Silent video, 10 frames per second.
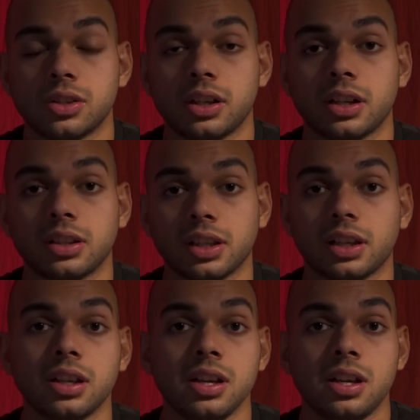or
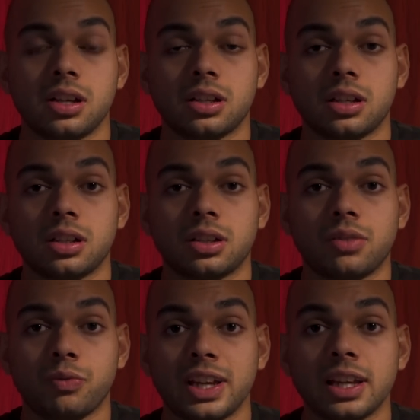anything
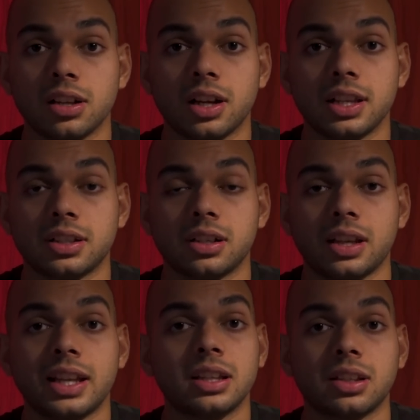vehicle related.
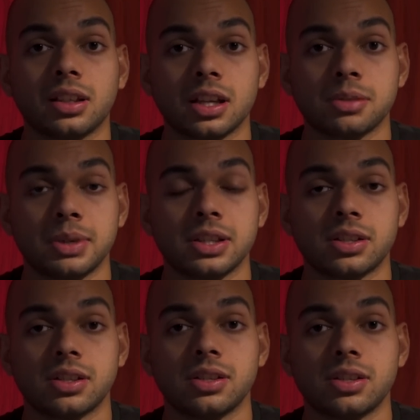Anything
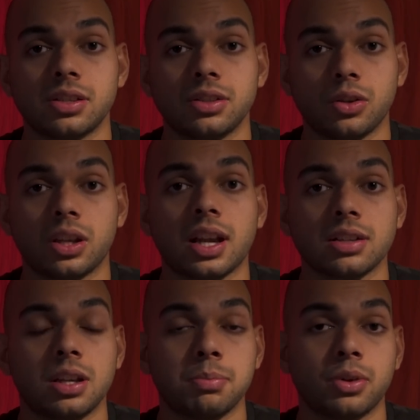expenses, you can
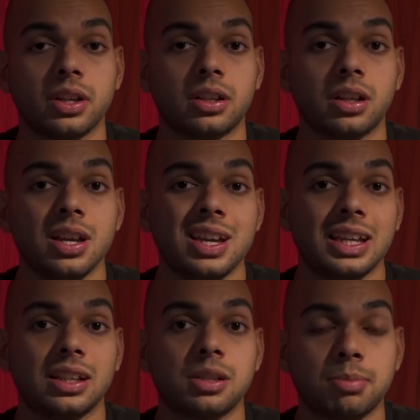actually put it
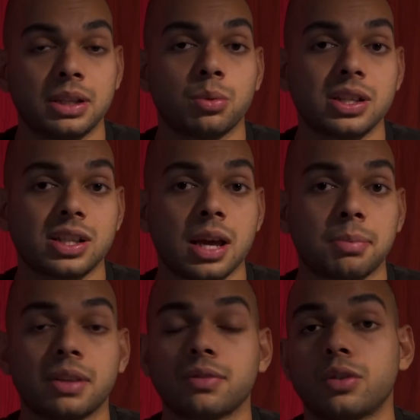in Splitwise
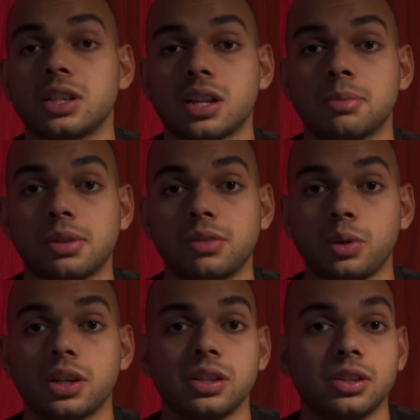app. And for example,
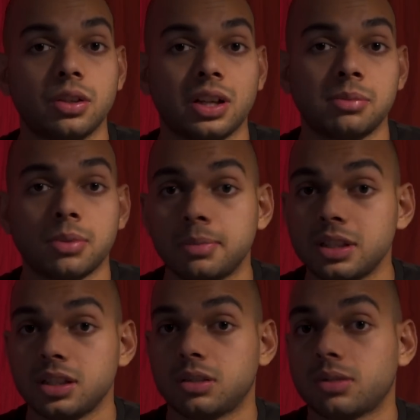we are here during
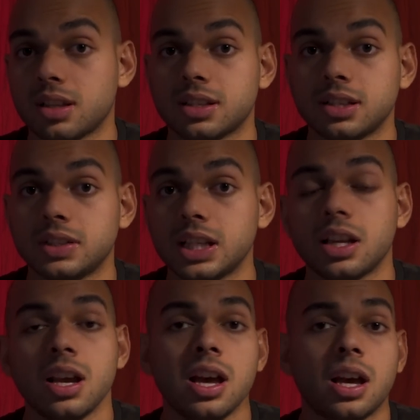MWC 2017
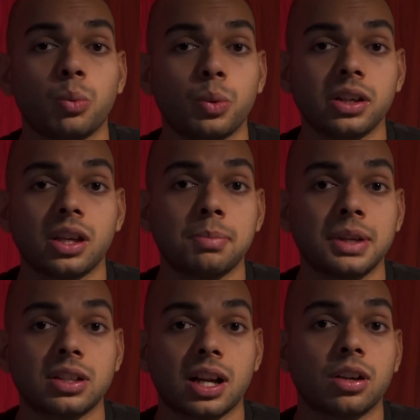and we're
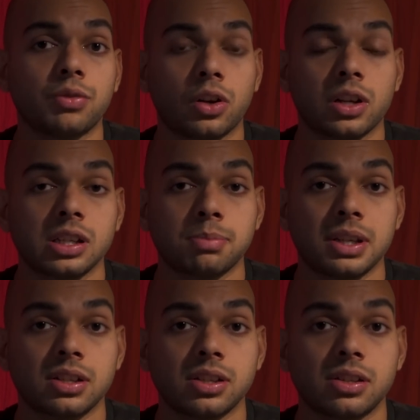keeping track of all our
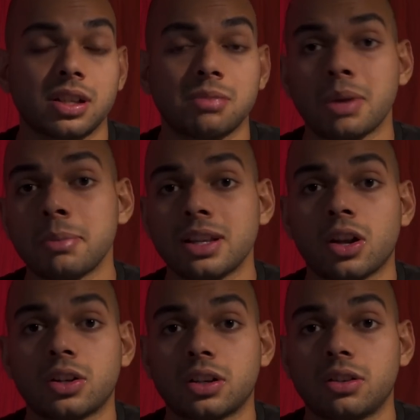expenses. It may be
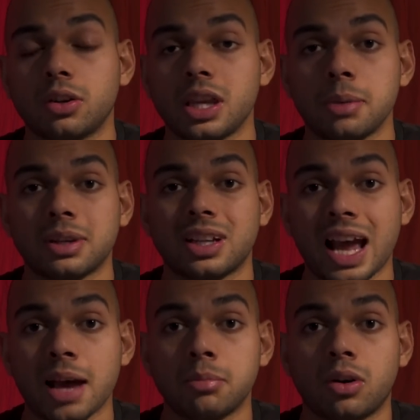not to keep a
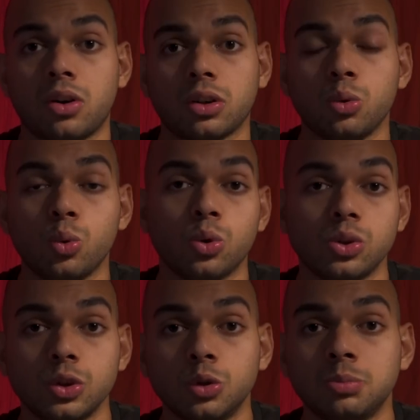tab on who
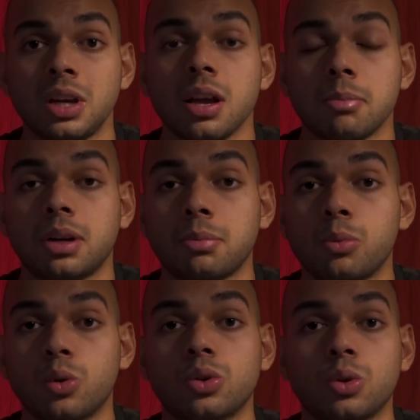owes whom, but
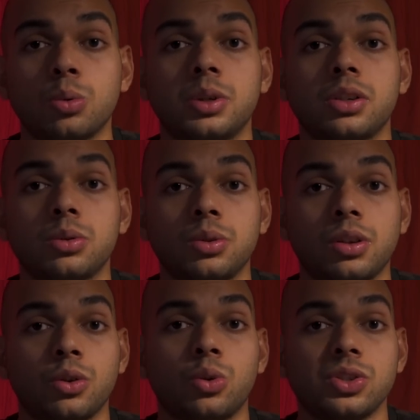moreover to
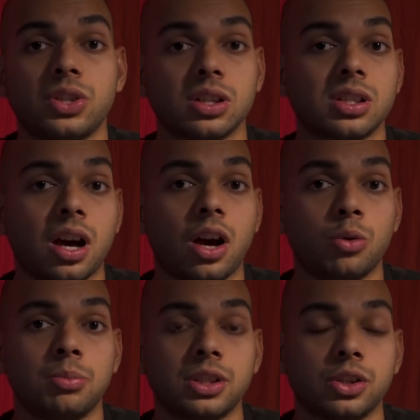know just
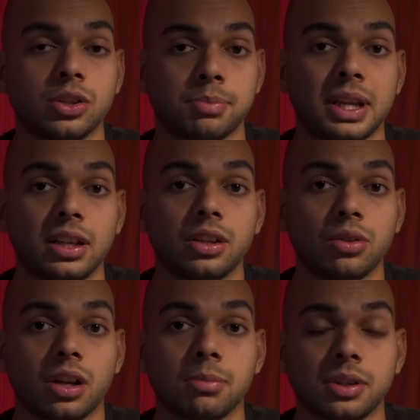how much you're spending
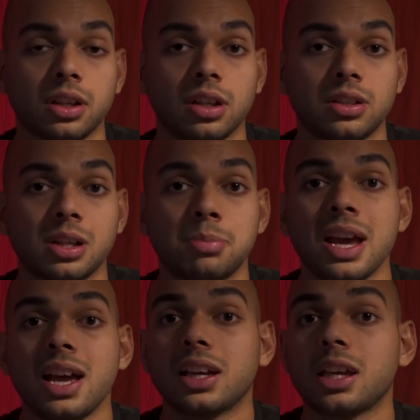during a particular trip
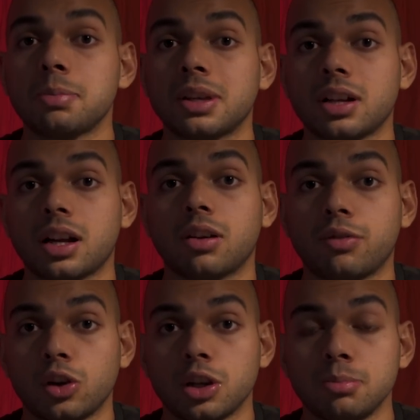and keeping track of
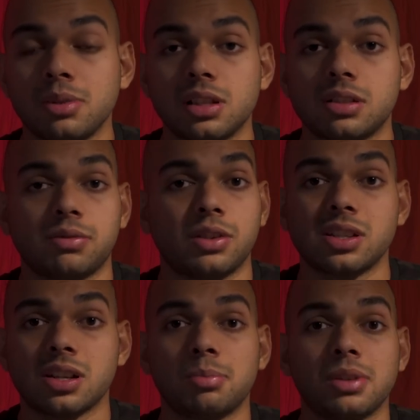all your bills. For
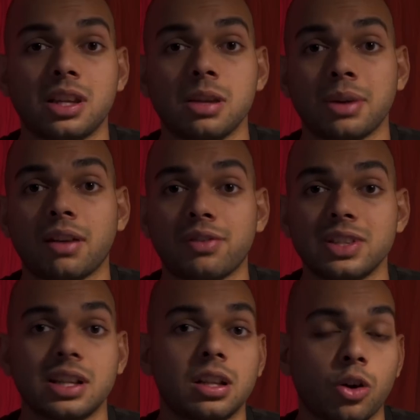example, keeping a
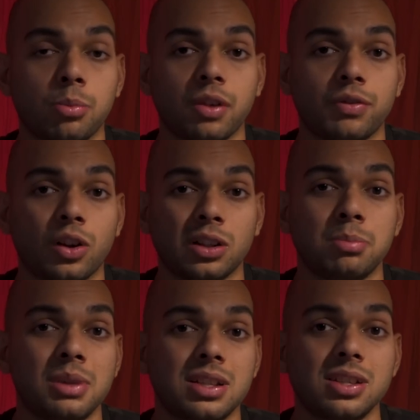physical copy of all the
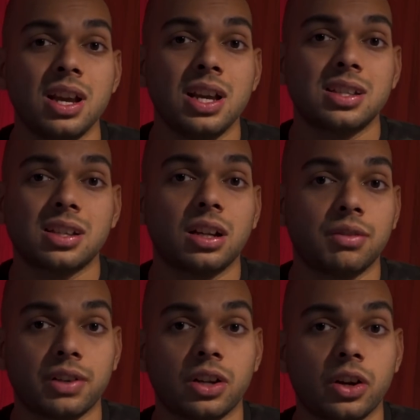bills is kind
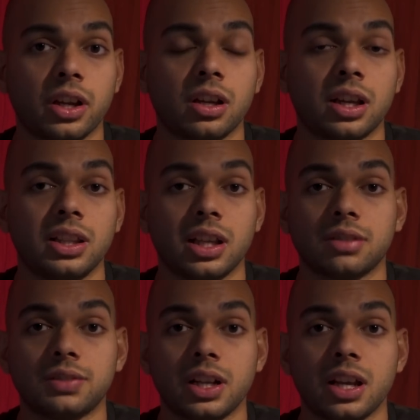of annoying at the end
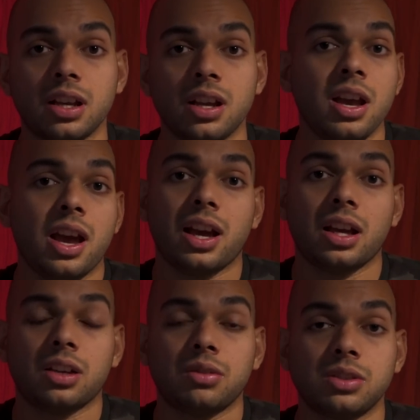of the day
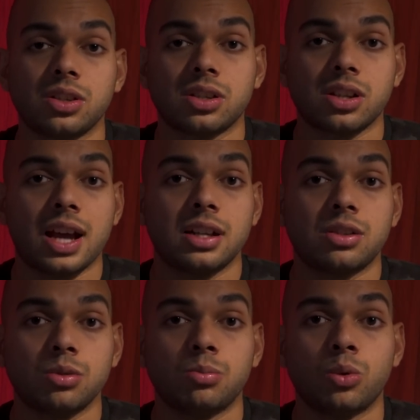and just adds
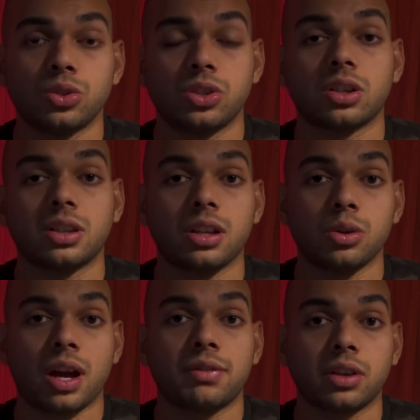to more junk that
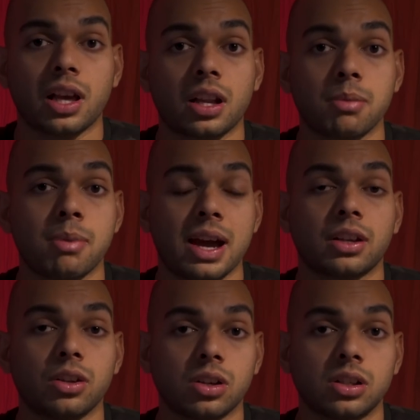you have to carry
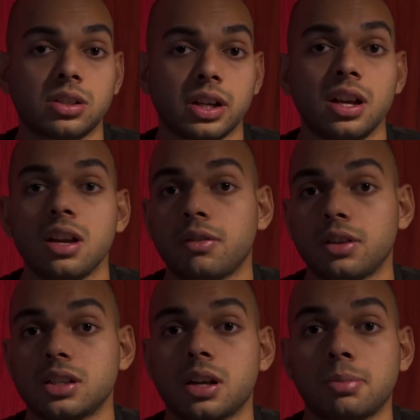back to your country.
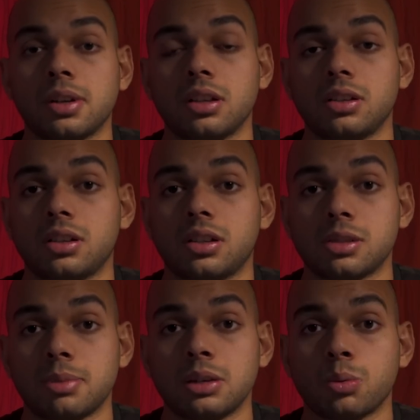For example,
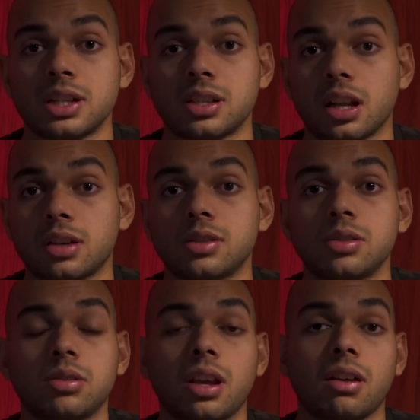Splitwise allows you
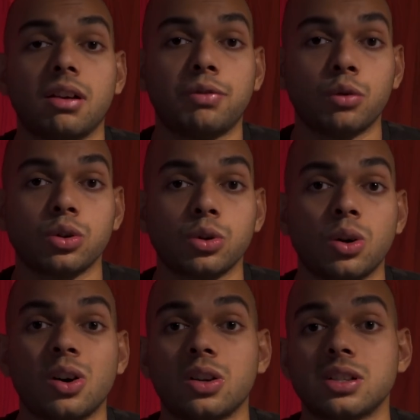to take a photo
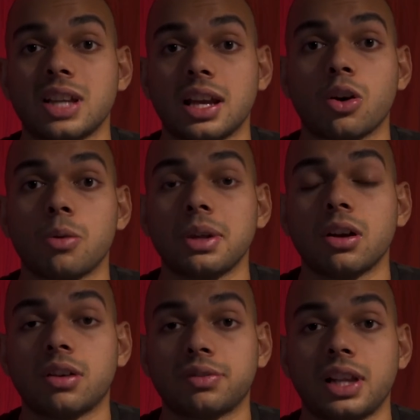or a scanned copy
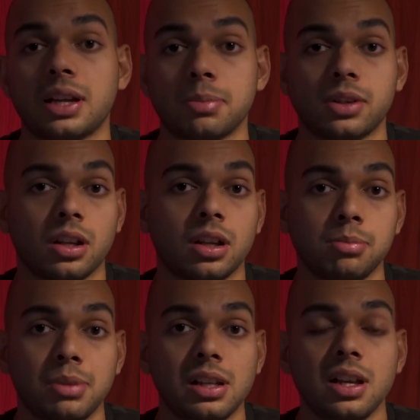of that particular
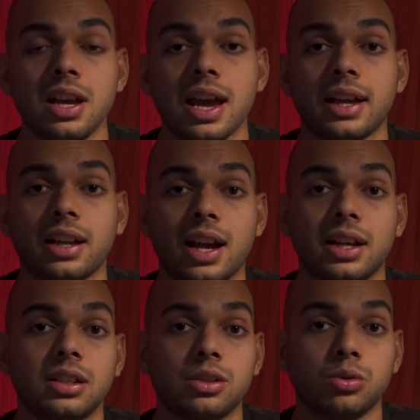bill and
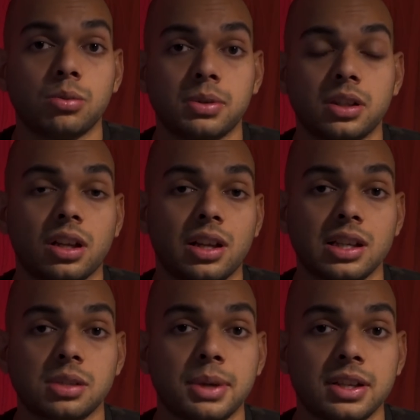add it to a particular
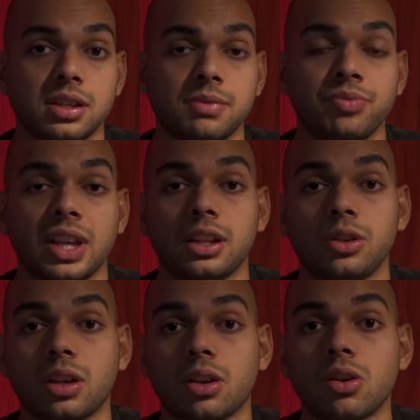expense. And
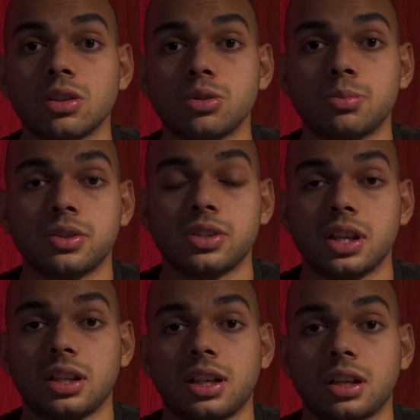you can also
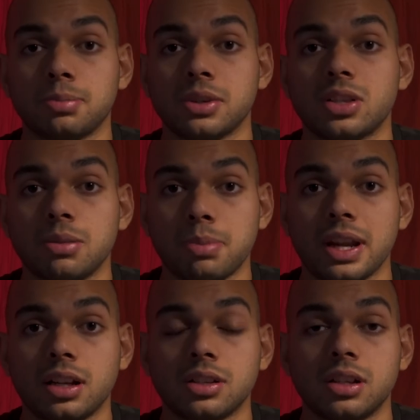say that a person
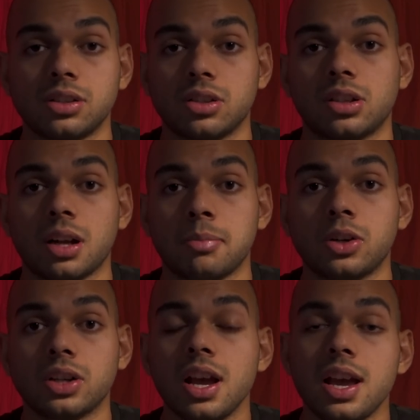paid a certain
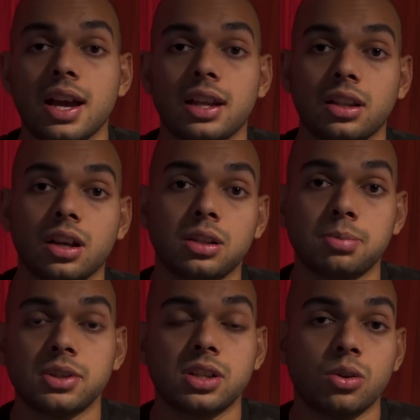amount and the other
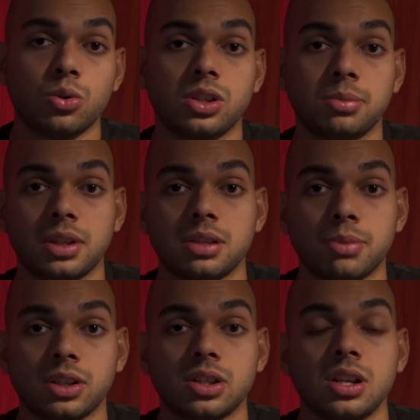person owes him this
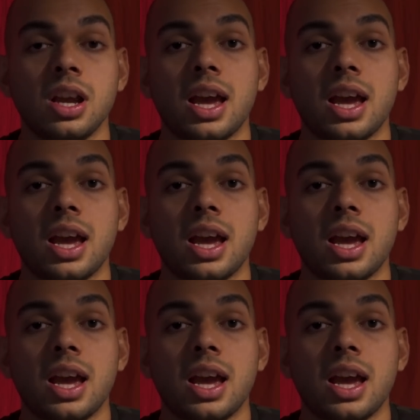much.